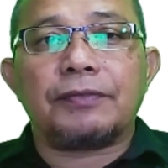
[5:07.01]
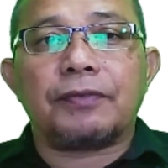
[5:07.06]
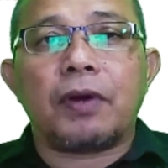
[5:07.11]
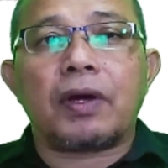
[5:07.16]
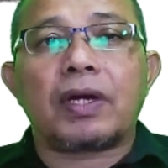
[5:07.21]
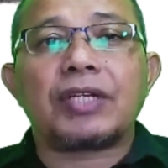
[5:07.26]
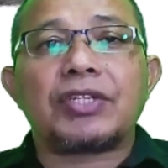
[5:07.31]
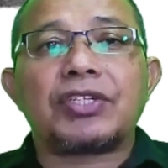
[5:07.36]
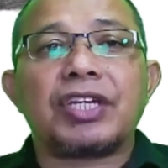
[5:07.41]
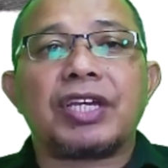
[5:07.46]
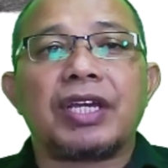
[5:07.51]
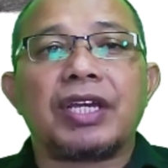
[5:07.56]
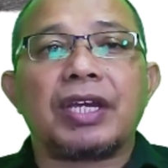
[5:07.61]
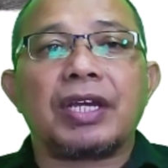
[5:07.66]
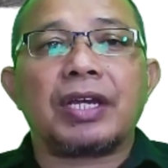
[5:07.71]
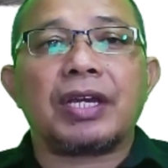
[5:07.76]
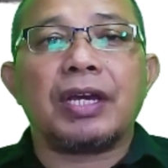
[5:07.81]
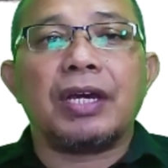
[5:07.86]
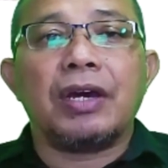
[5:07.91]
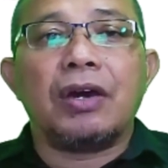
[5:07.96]

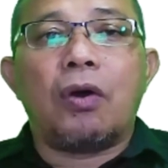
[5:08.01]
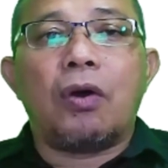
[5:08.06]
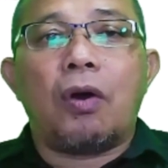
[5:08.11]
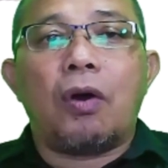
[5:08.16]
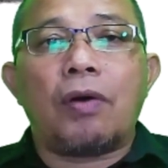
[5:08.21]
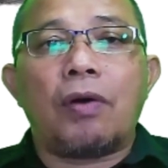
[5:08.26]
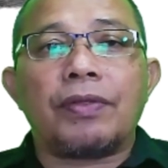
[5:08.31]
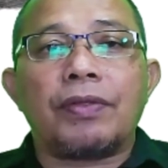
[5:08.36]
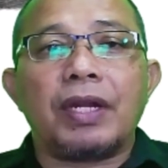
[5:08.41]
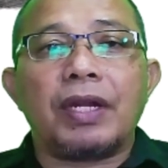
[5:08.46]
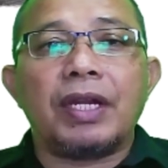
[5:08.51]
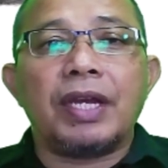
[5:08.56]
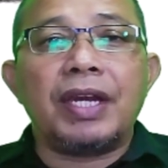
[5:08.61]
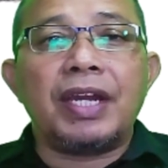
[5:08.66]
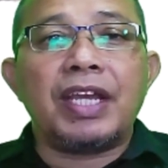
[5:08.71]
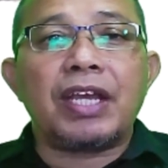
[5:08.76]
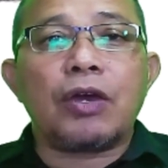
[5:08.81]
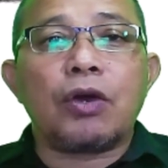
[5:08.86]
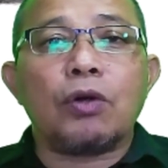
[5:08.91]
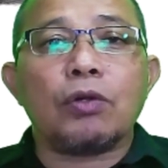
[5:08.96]
focusing on the
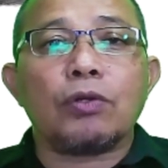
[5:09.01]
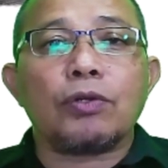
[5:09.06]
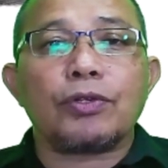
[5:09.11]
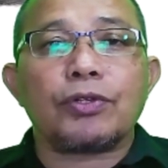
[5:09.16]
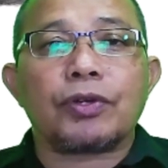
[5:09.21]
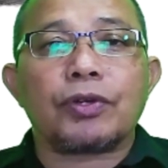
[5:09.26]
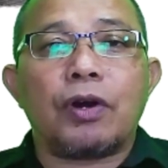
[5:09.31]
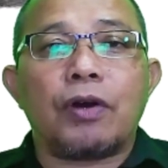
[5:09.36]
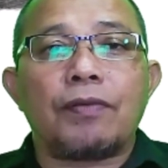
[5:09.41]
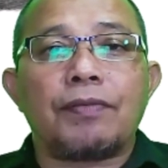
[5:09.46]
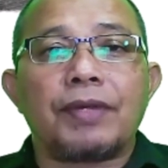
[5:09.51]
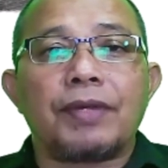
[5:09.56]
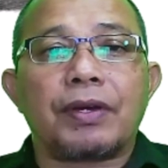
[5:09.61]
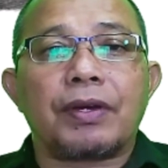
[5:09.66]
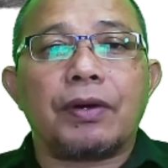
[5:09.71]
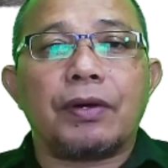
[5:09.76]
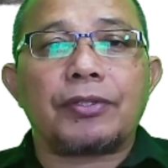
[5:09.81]
learning goals of the